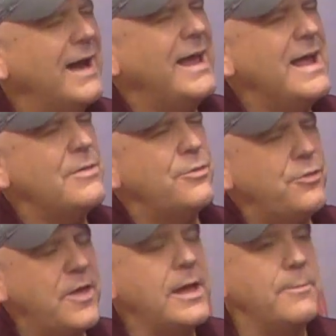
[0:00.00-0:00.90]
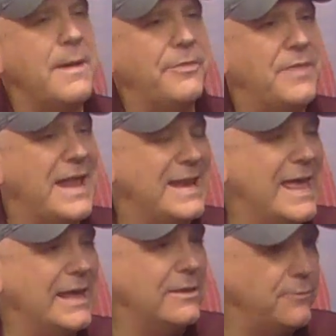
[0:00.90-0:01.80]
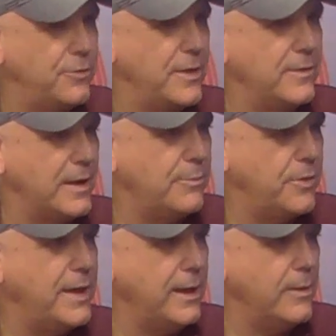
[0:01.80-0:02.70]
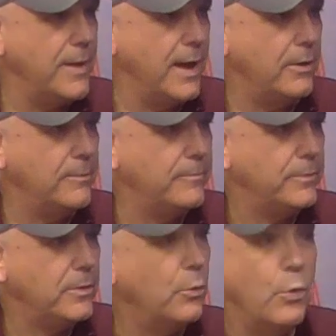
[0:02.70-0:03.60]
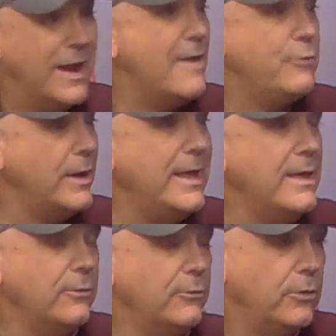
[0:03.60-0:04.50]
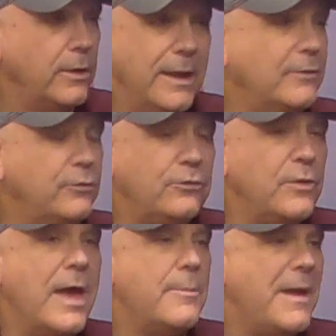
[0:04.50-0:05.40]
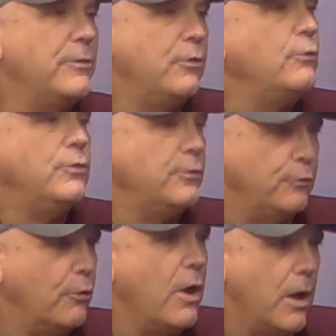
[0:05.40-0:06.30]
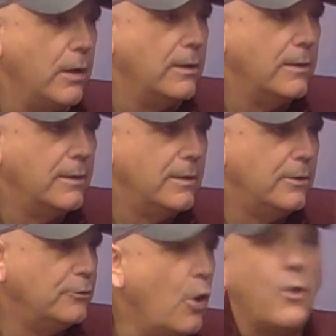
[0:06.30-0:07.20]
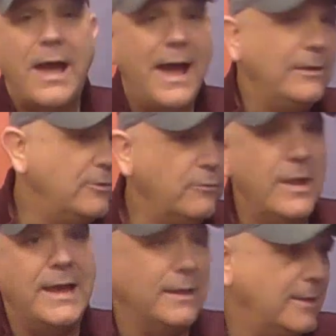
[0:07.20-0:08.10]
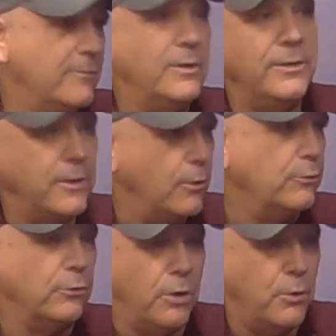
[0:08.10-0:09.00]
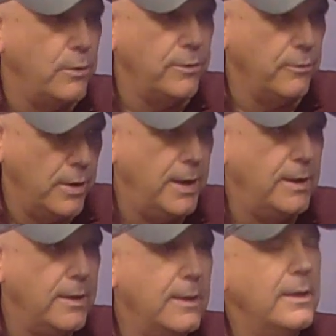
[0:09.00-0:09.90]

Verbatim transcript: I can't think about that negative thing that I'm thinking about. Literally. Whatever it is. And it's just not about using the drug. Mm-hmm. There's all kinds of negativity that goes oh, along yeah. with it, right?